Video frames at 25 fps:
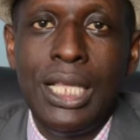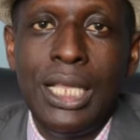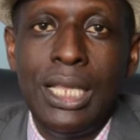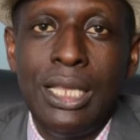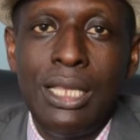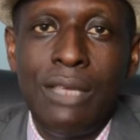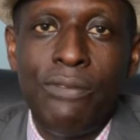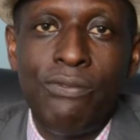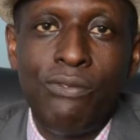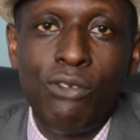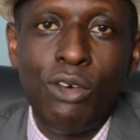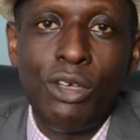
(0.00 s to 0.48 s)

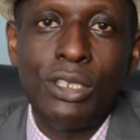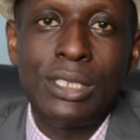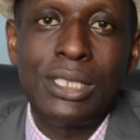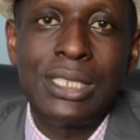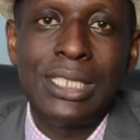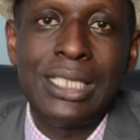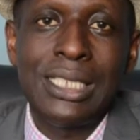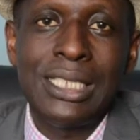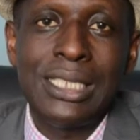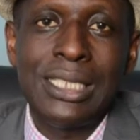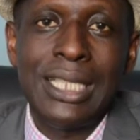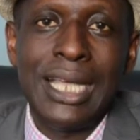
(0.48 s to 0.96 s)
The
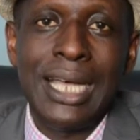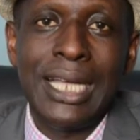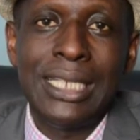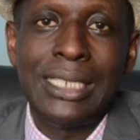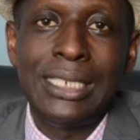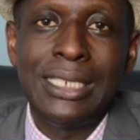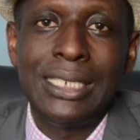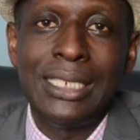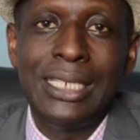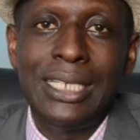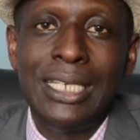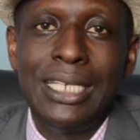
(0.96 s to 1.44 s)
first is
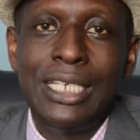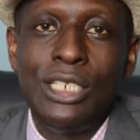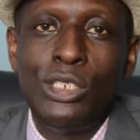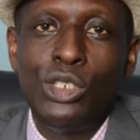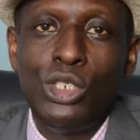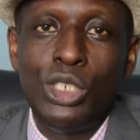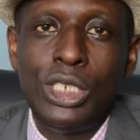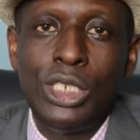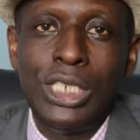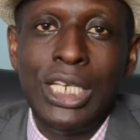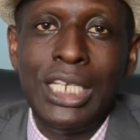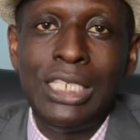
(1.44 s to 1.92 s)
that
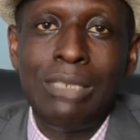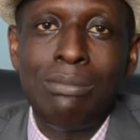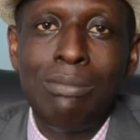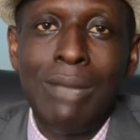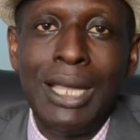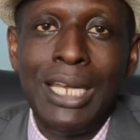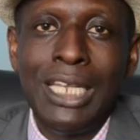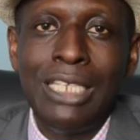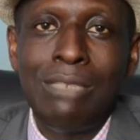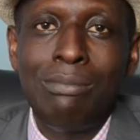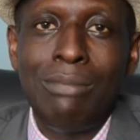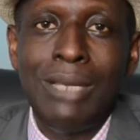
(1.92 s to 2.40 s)
change
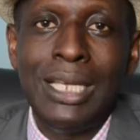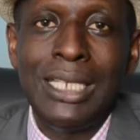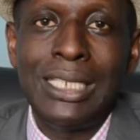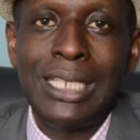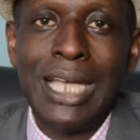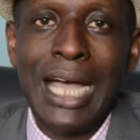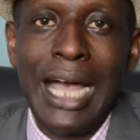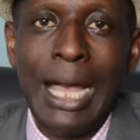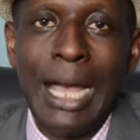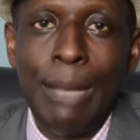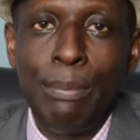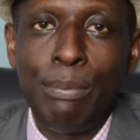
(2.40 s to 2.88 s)

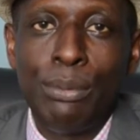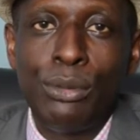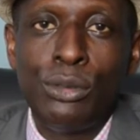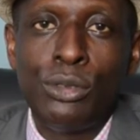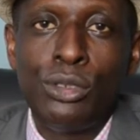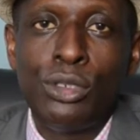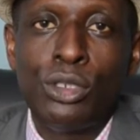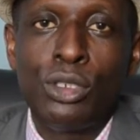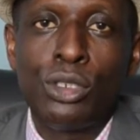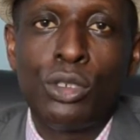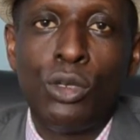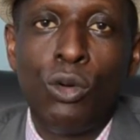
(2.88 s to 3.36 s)
management
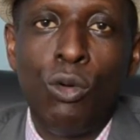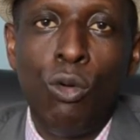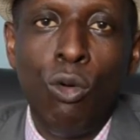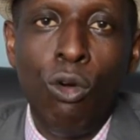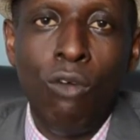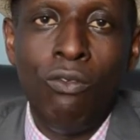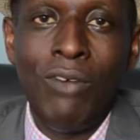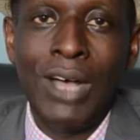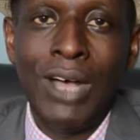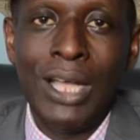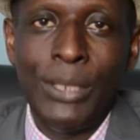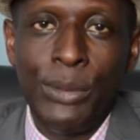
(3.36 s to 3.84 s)
happens
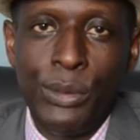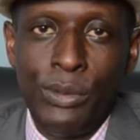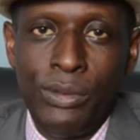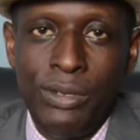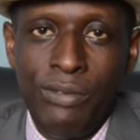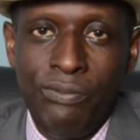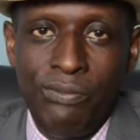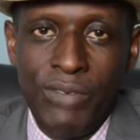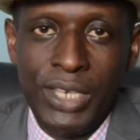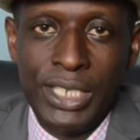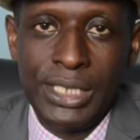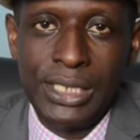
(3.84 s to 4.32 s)
over
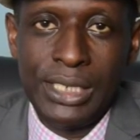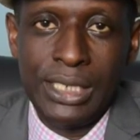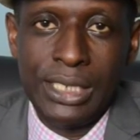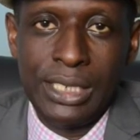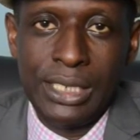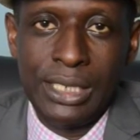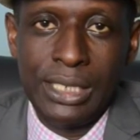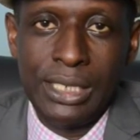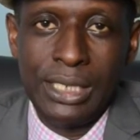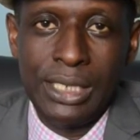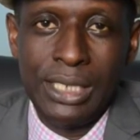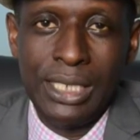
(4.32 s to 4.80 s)
three
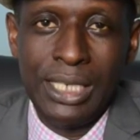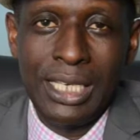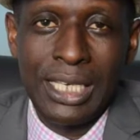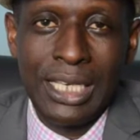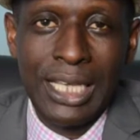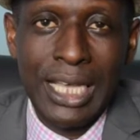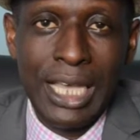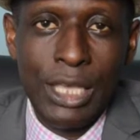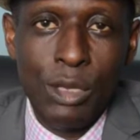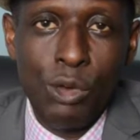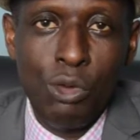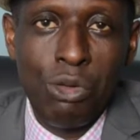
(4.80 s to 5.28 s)
phases.
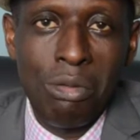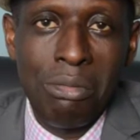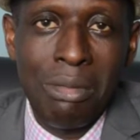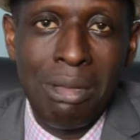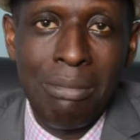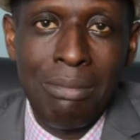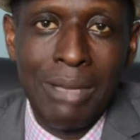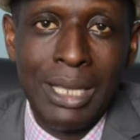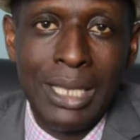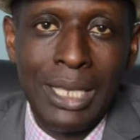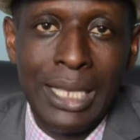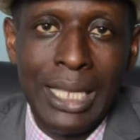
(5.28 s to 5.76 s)
Can you
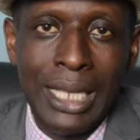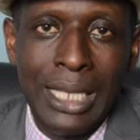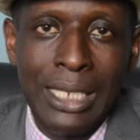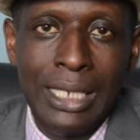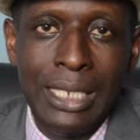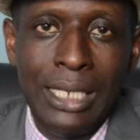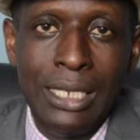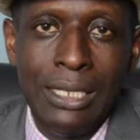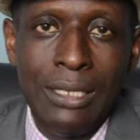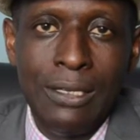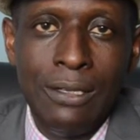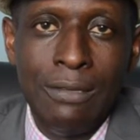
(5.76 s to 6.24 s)
remember
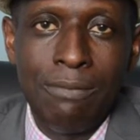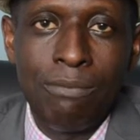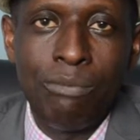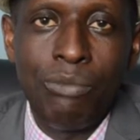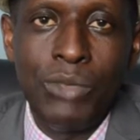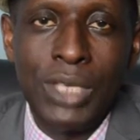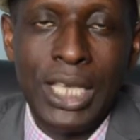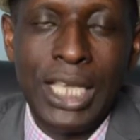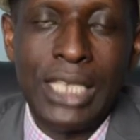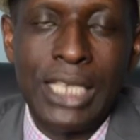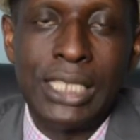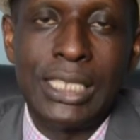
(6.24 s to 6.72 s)
that?
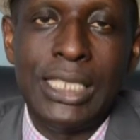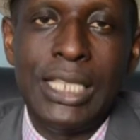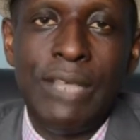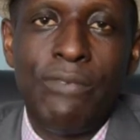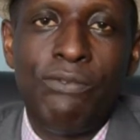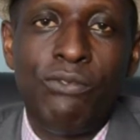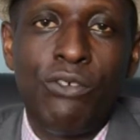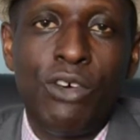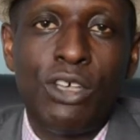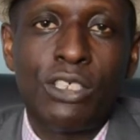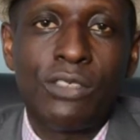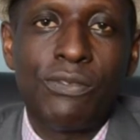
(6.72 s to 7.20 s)
Yes, the
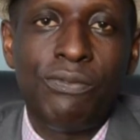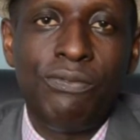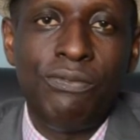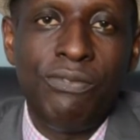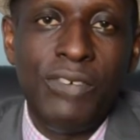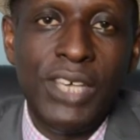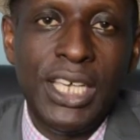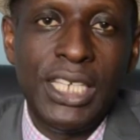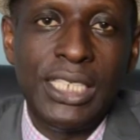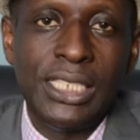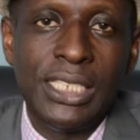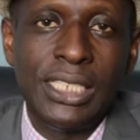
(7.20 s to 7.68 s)
first
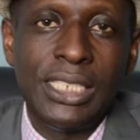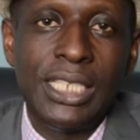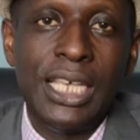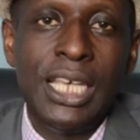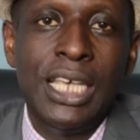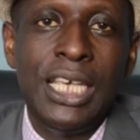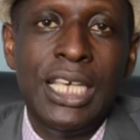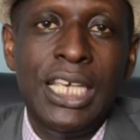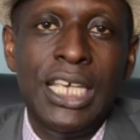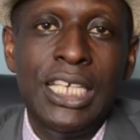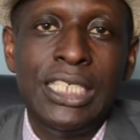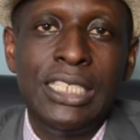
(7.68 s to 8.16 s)
phase
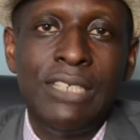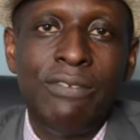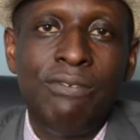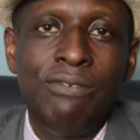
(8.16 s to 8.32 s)
is the